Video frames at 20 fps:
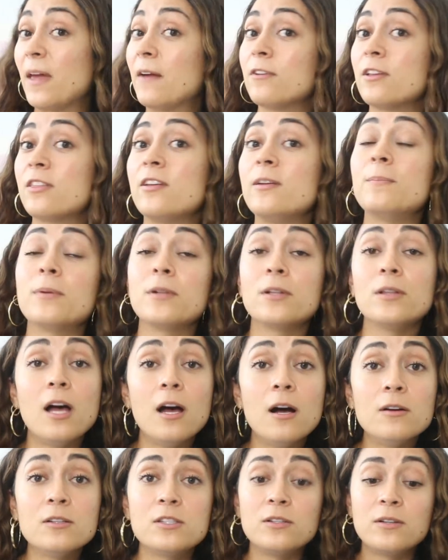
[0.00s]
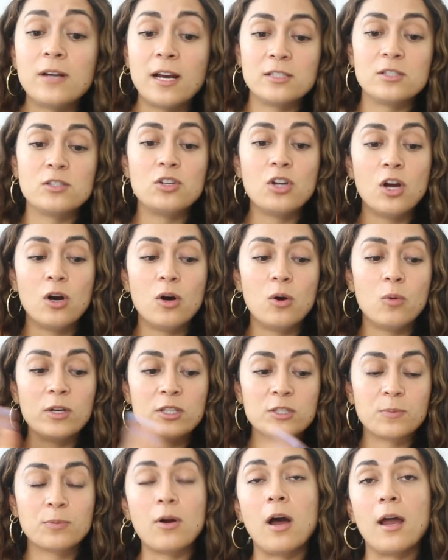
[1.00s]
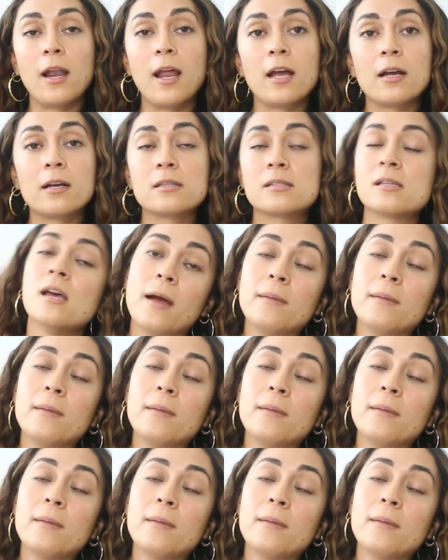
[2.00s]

everything below so you guys know which products